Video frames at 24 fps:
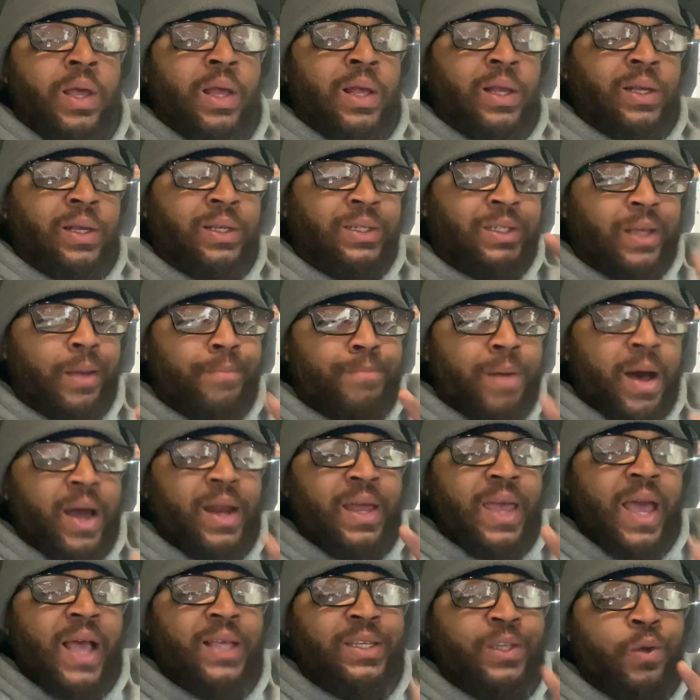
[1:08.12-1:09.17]
Somebody
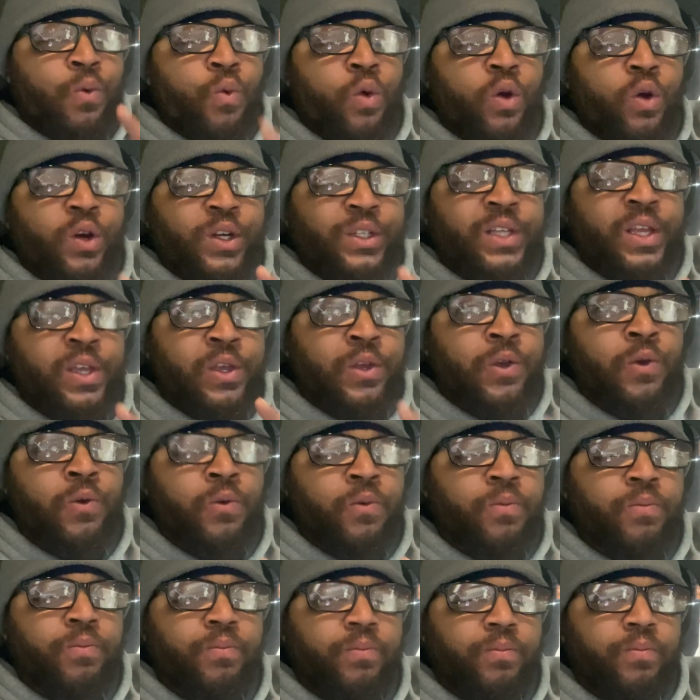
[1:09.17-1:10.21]
has it worse than you.
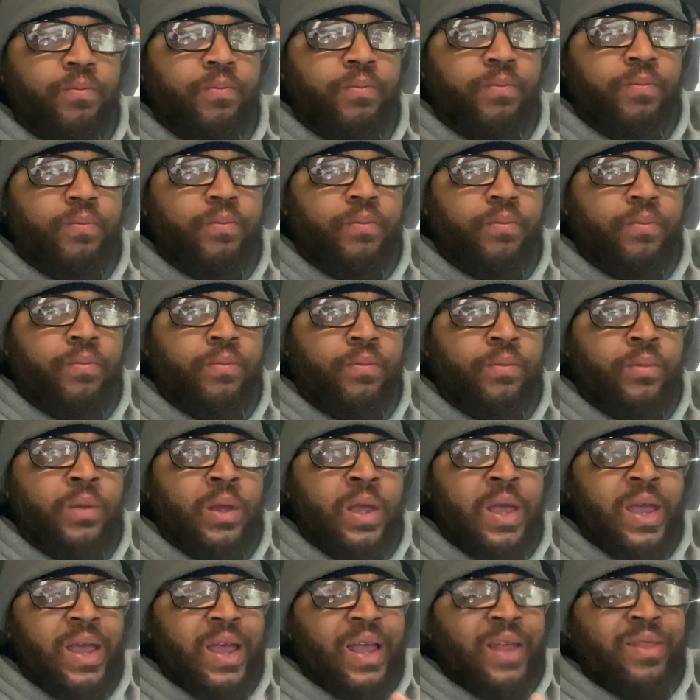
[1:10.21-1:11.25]

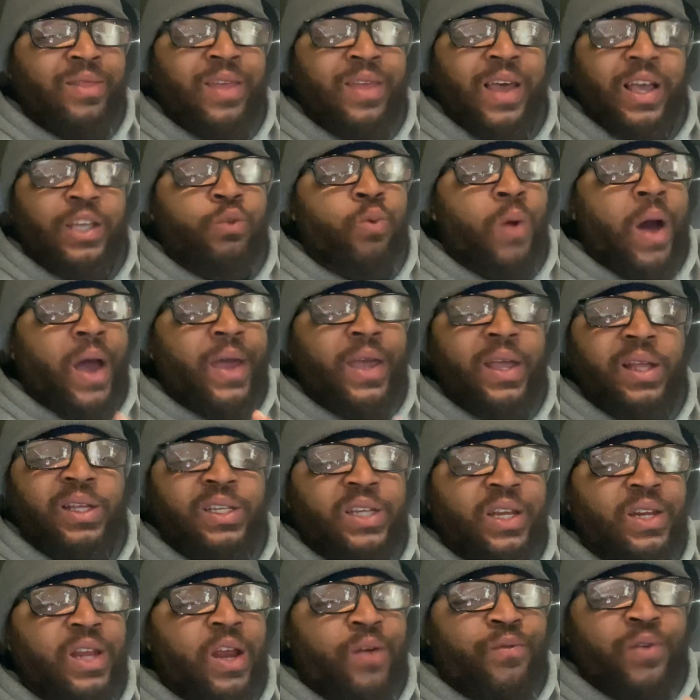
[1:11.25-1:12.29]
And that's why each
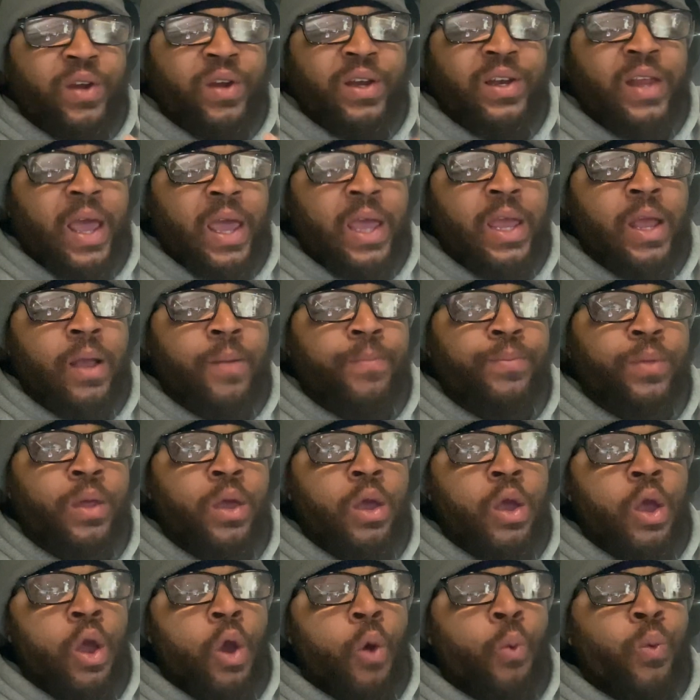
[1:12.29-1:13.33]
and every day
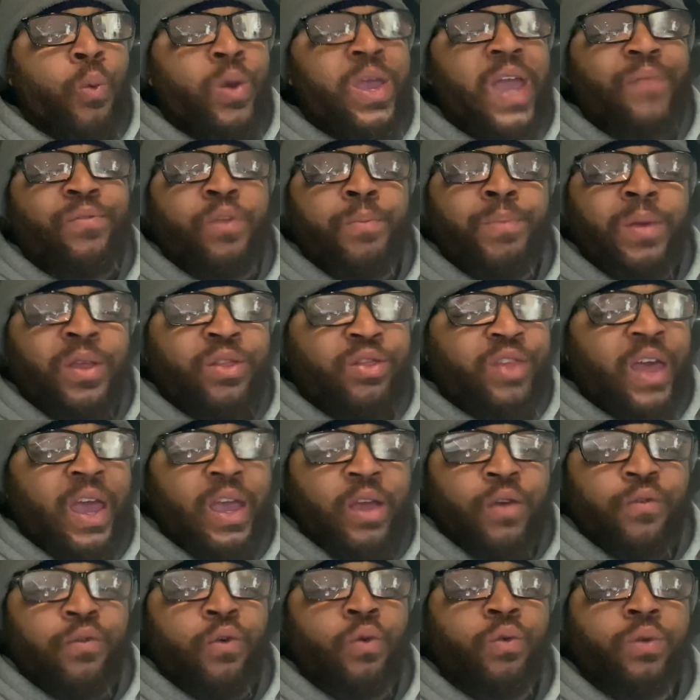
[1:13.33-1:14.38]
we have to be
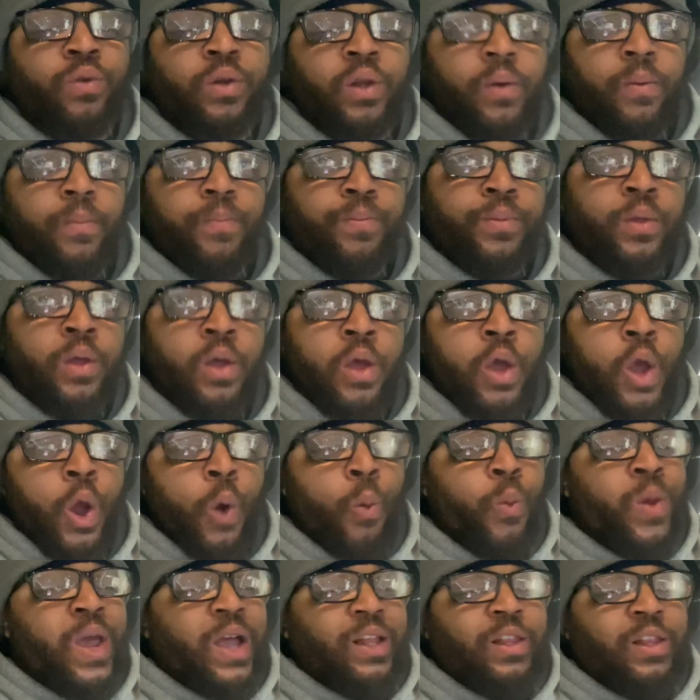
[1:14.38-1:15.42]
thankful.
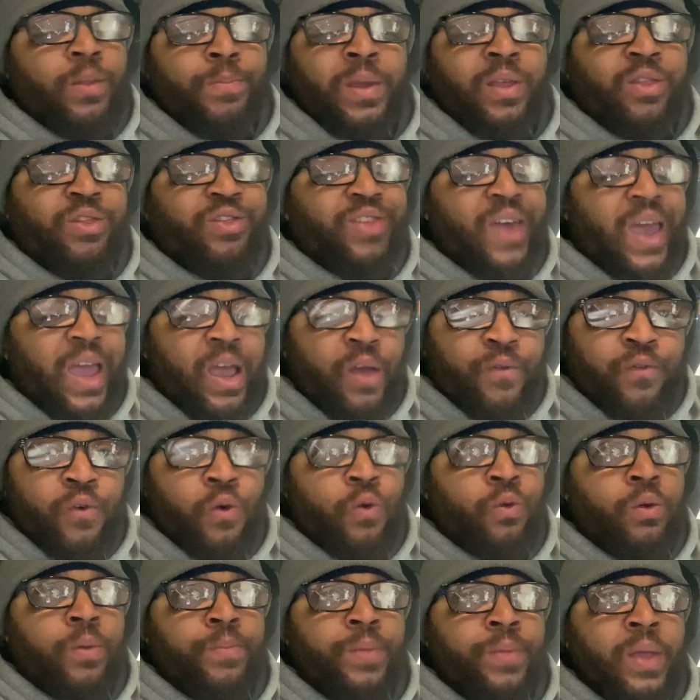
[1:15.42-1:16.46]
We have to be thankful
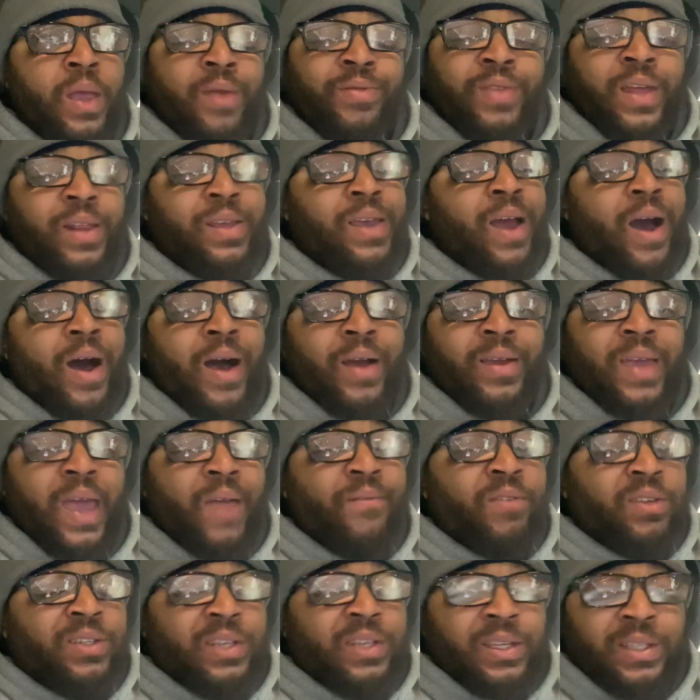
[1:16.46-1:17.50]
that God gave
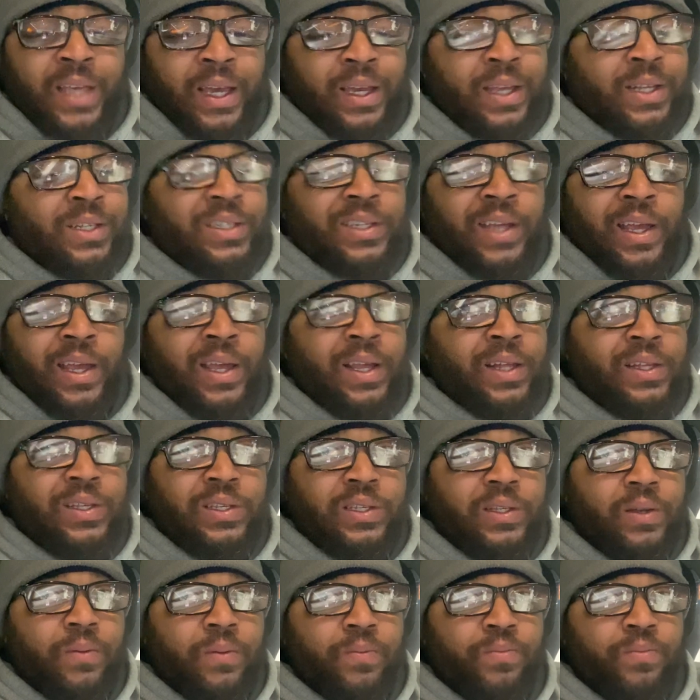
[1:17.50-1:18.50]
us a second chance.